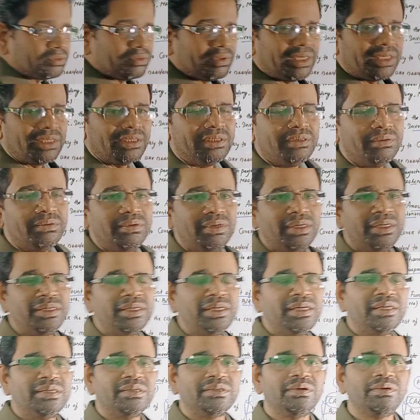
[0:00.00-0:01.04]
you will
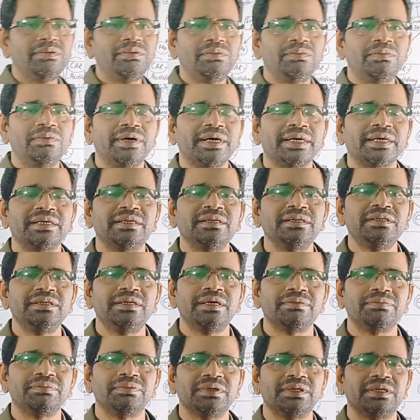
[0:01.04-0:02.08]
need the working
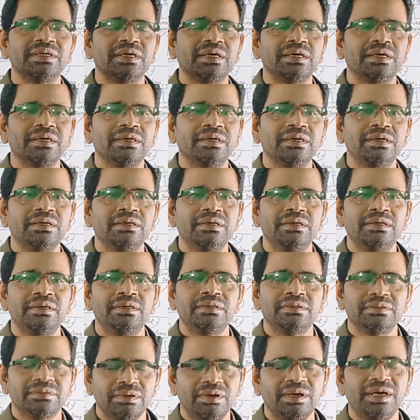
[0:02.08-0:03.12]
capital.
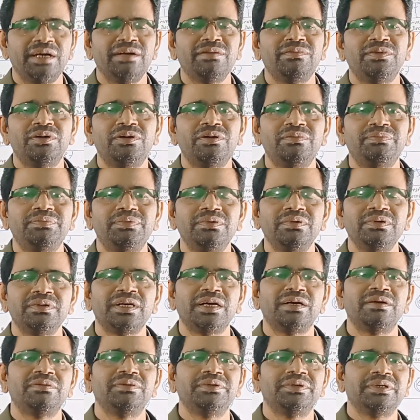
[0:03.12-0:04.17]
So I am hopeful
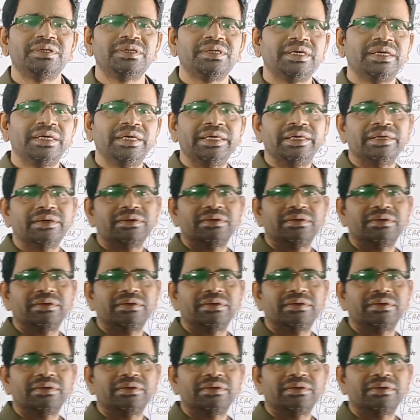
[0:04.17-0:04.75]
now you are clear.